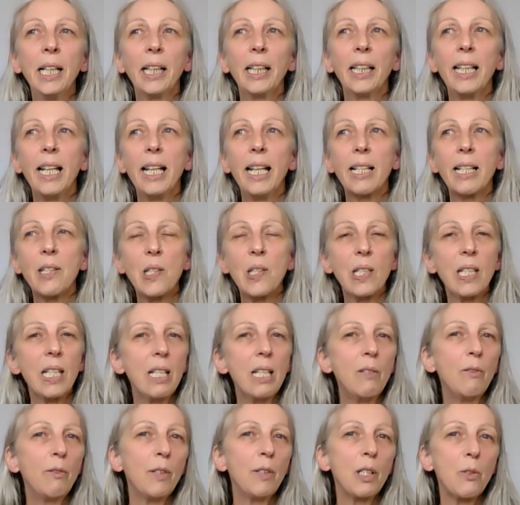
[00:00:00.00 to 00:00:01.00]
their
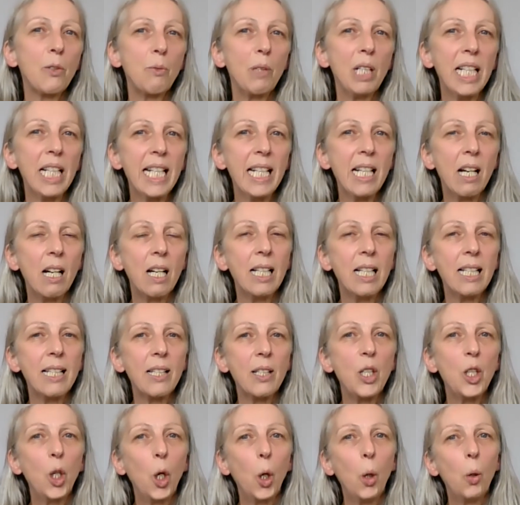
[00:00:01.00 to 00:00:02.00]
skin feels really
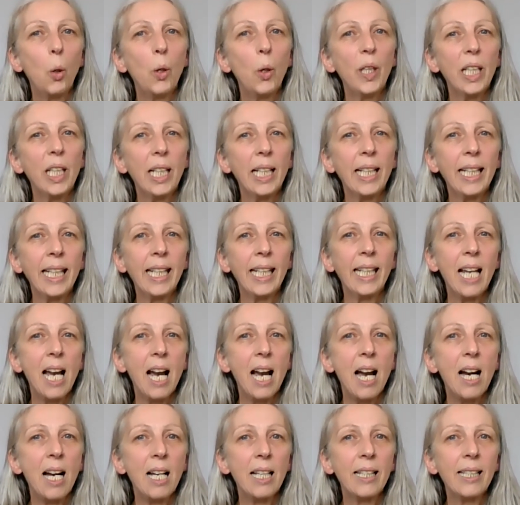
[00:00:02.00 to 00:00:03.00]
nice and oily,
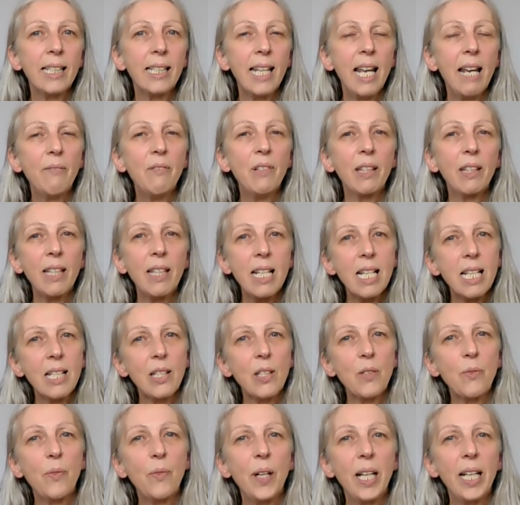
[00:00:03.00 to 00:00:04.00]
and everything
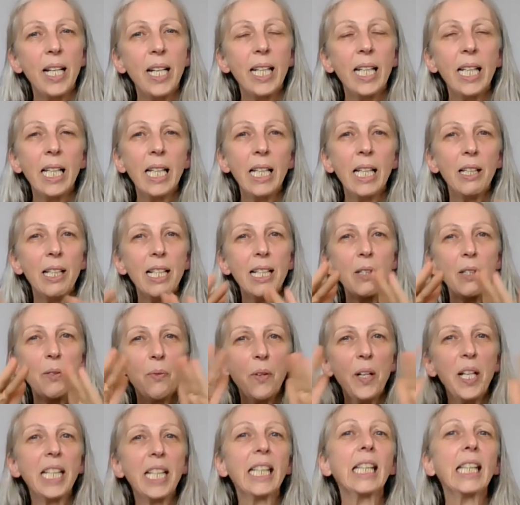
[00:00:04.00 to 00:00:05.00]
is very
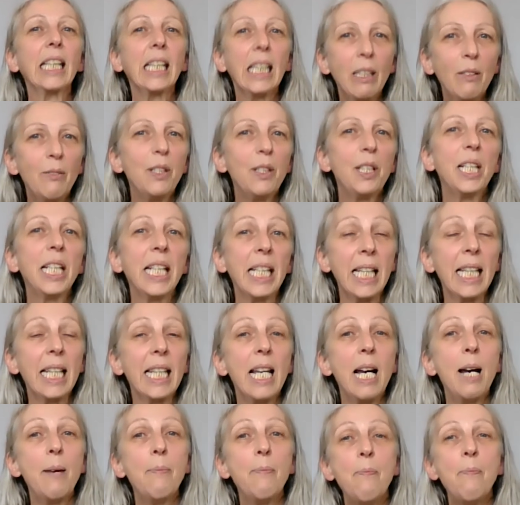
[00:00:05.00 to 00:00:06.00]
even
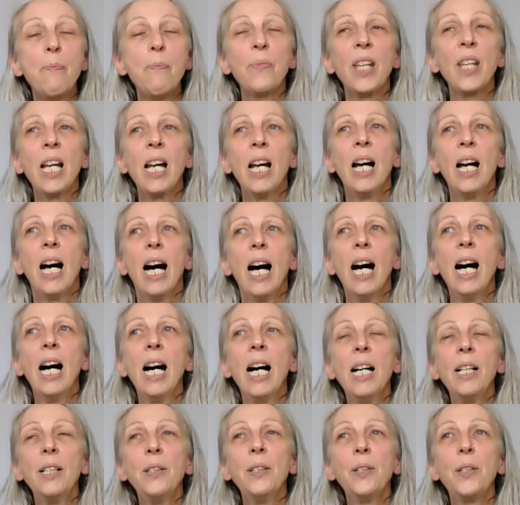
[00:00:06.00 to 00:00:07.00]
in them.
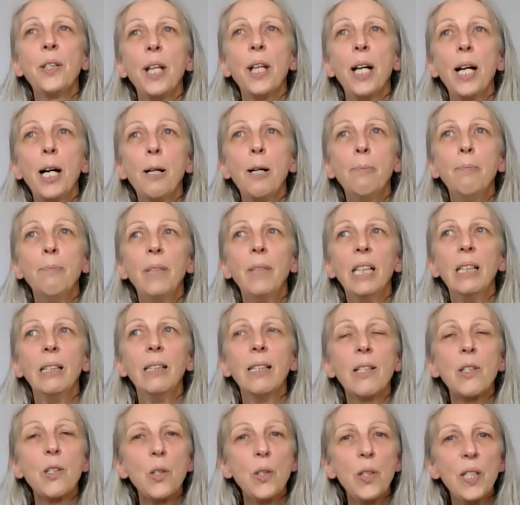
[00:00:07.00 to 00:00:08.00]
And
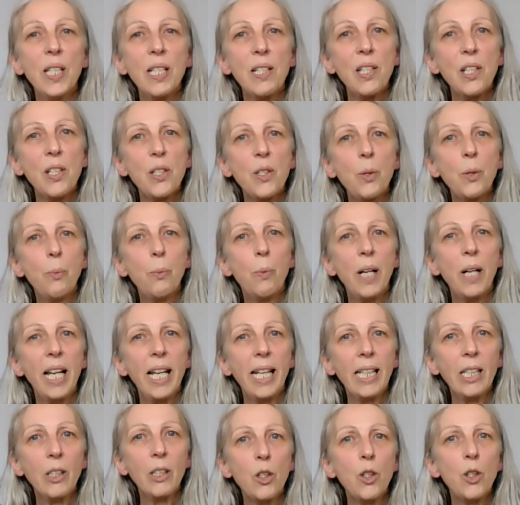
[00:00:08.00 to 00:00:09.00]
so this is a
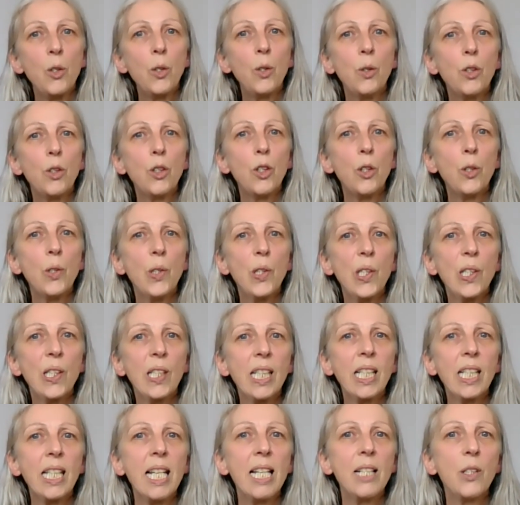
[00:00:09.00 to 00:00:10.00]
way to
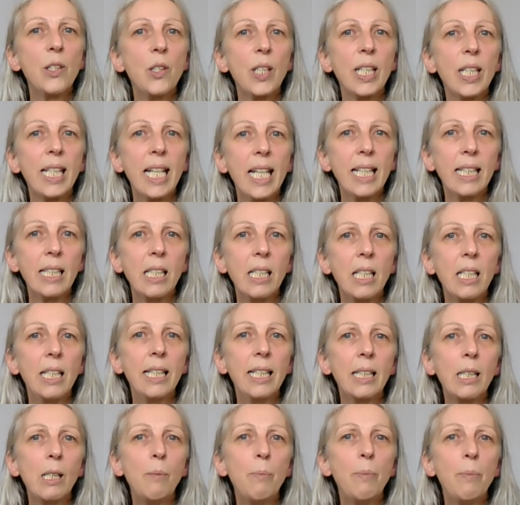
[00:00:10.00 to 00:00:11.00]
see and to get a
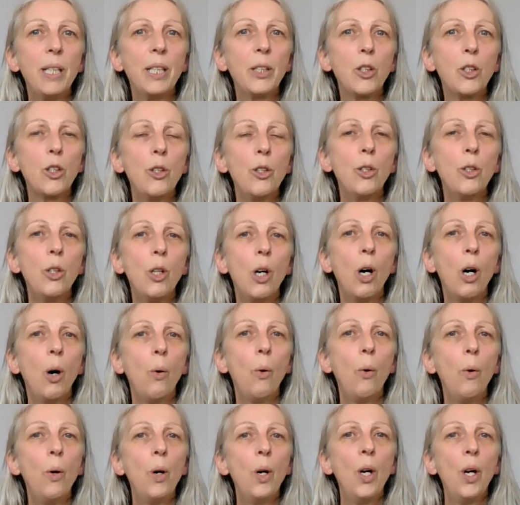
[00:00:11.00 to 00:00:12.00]
little bit to
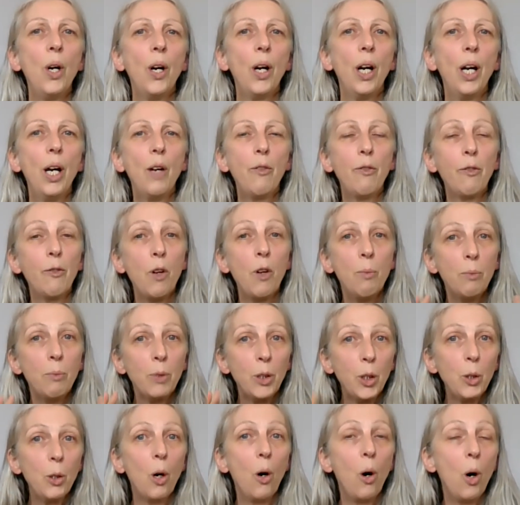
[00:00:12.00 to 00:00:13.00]
know from
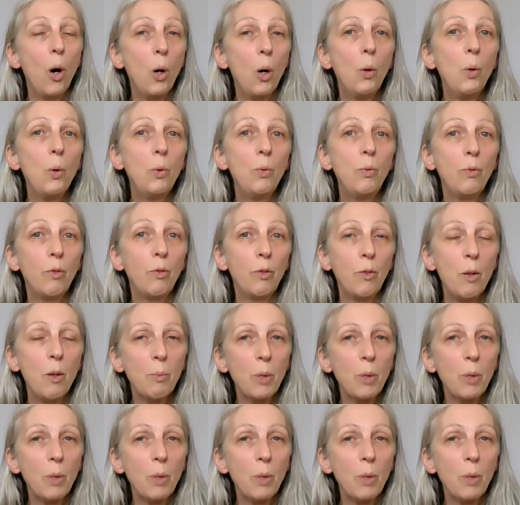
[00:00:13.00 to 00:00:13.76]
your own